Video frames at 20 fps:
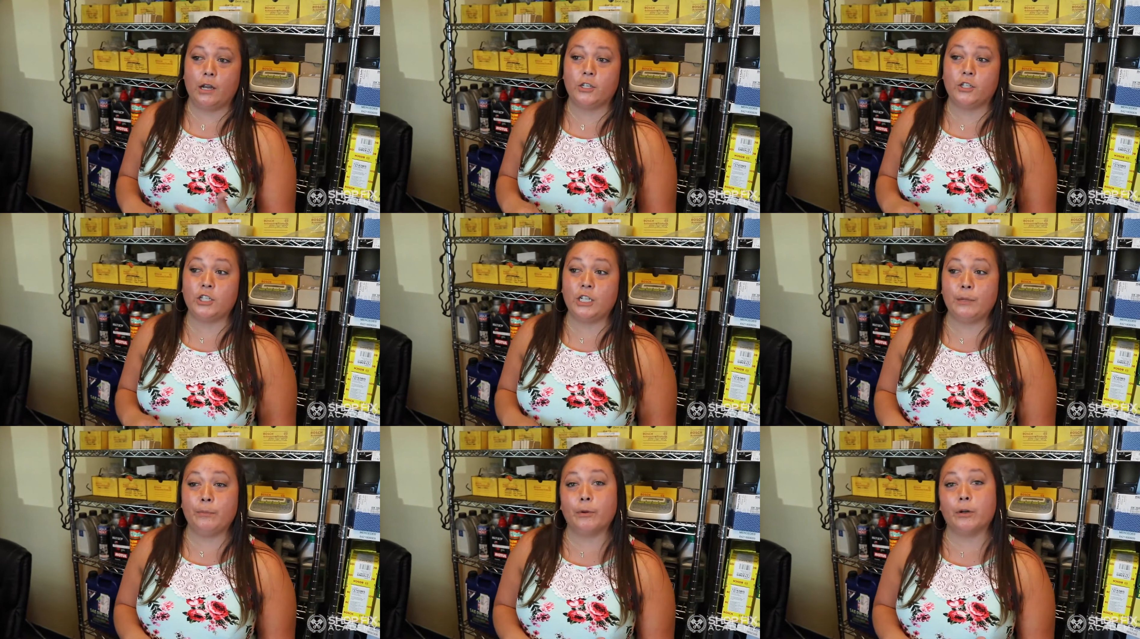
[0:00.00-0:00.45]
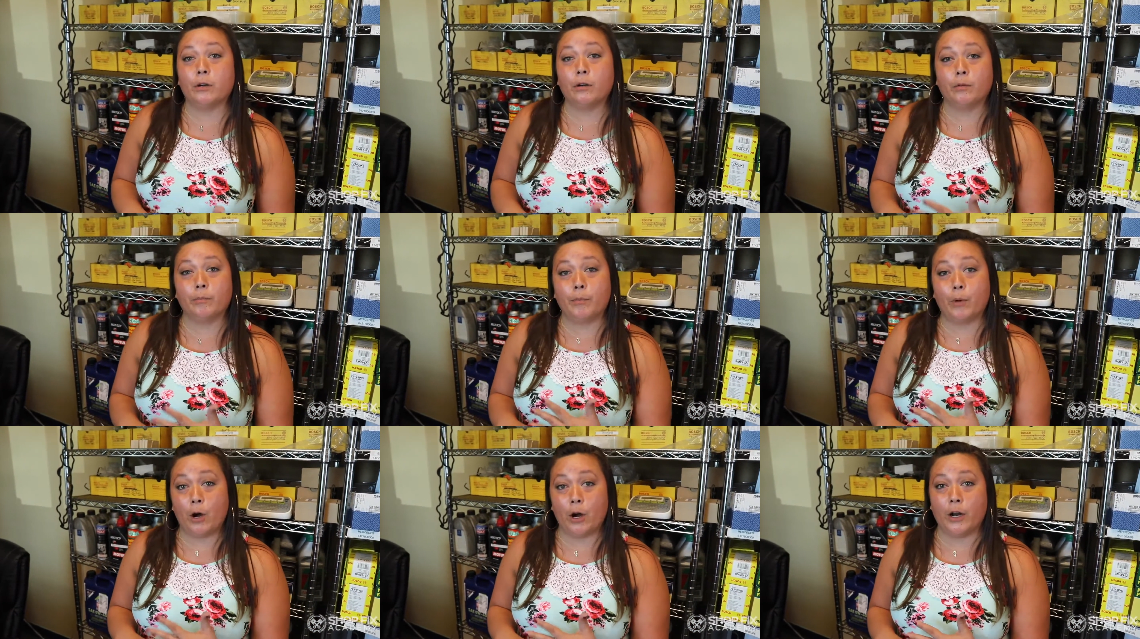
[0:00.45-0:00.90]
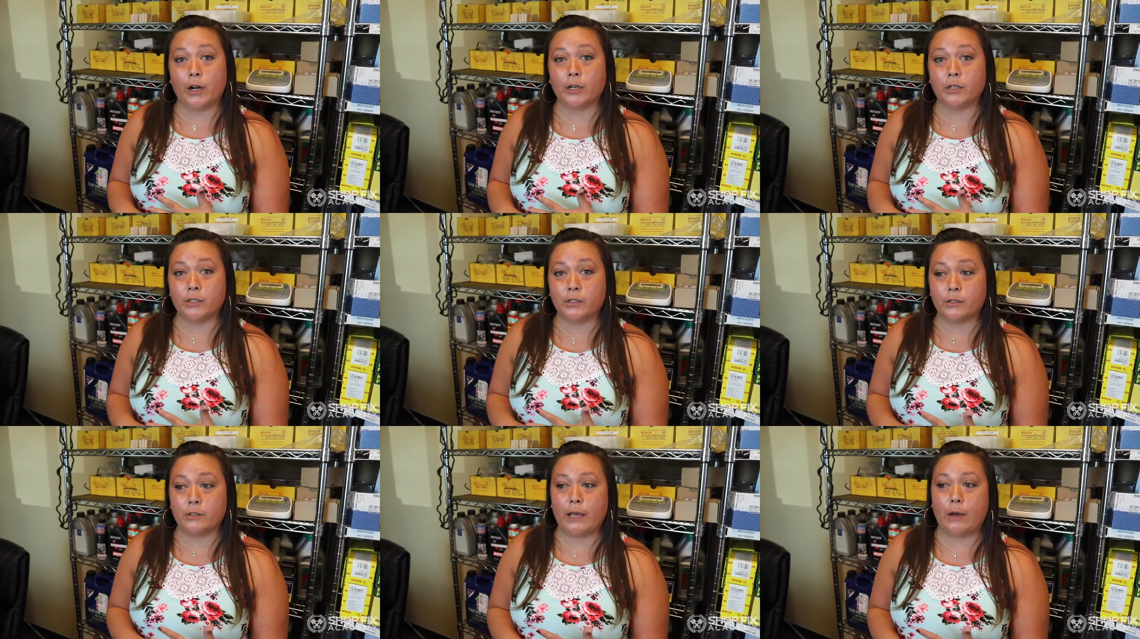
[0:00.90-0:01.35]
cheaper
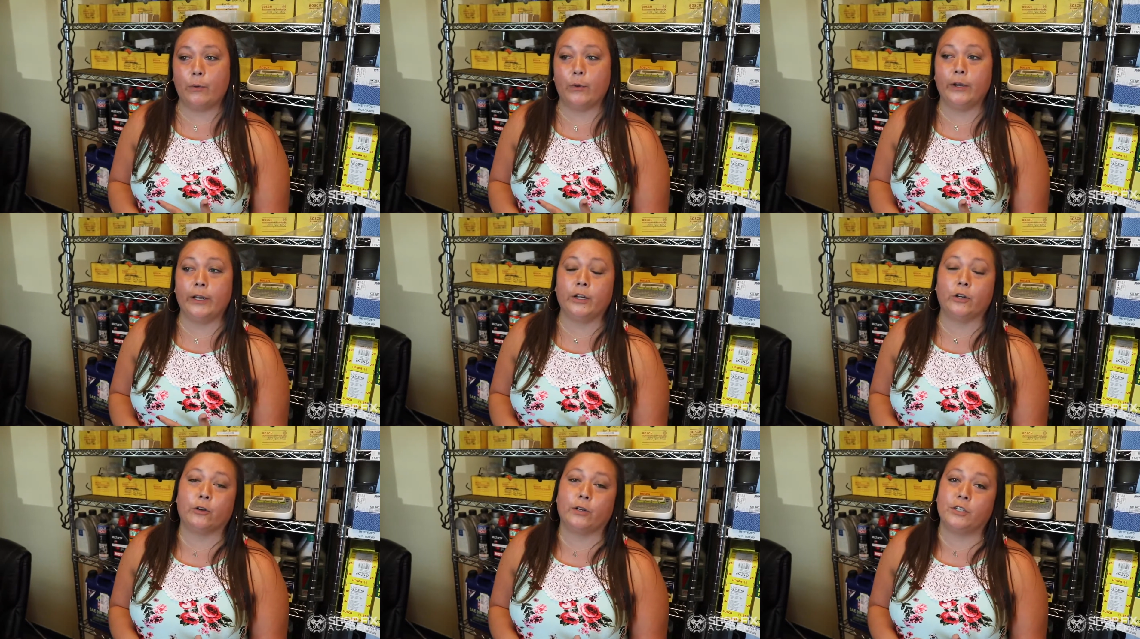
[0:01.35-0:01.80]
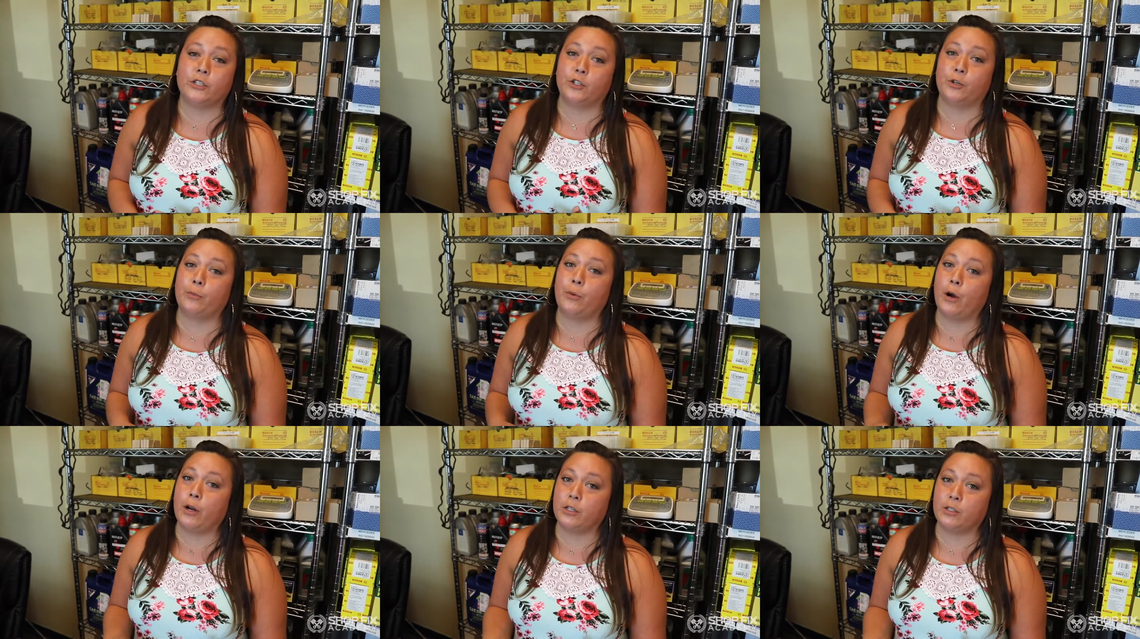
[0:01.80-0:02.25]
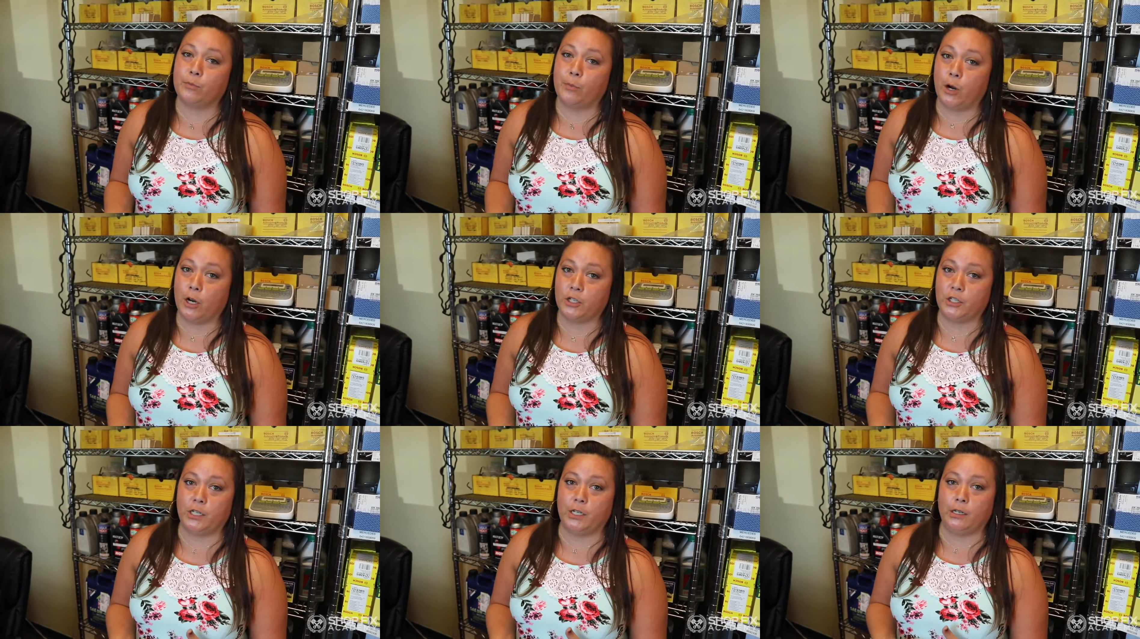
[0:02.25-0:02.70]
parts that will increase your parts
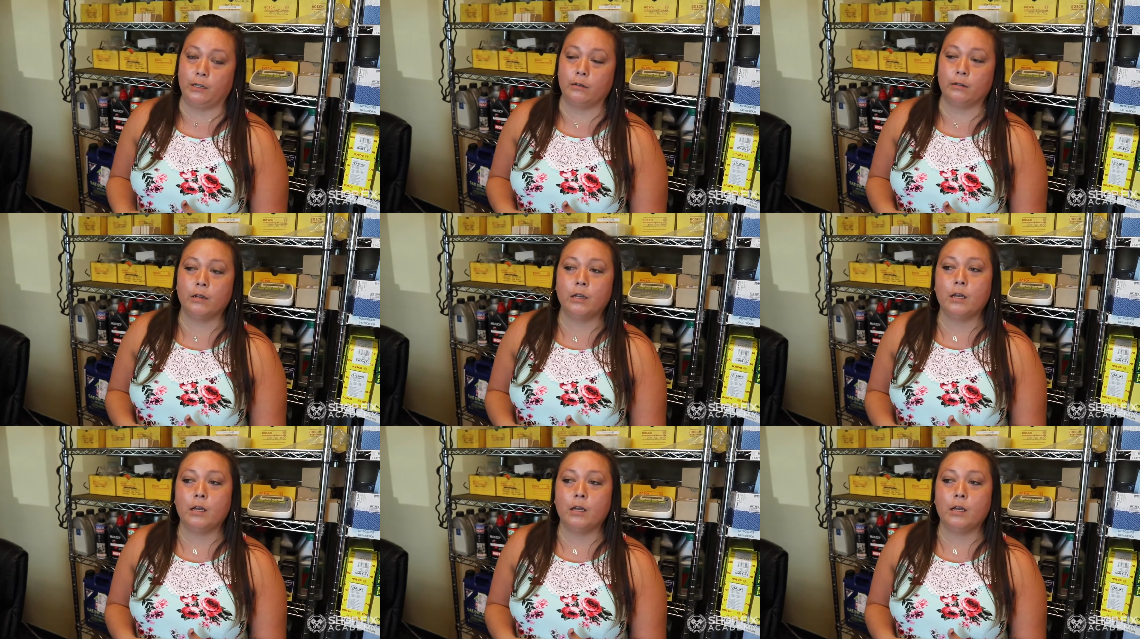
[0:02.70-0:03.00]
margin.